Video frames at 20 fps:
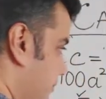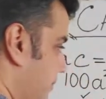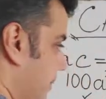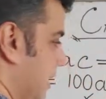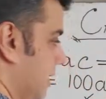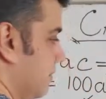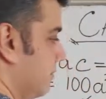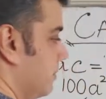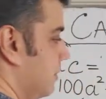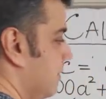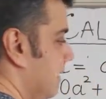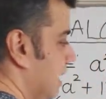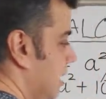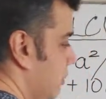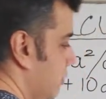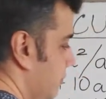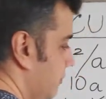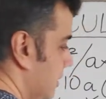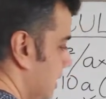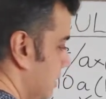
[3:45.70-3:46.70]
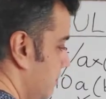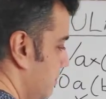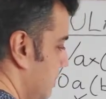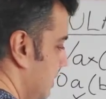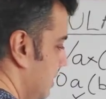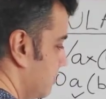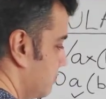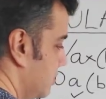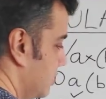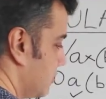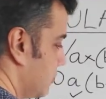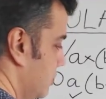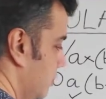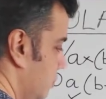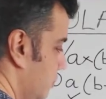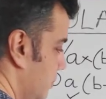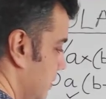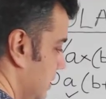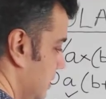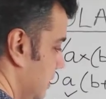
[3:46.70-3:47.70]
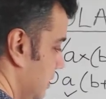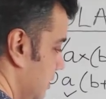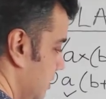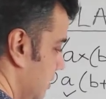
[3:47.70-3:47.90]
5, the value of n becomes equal to 1.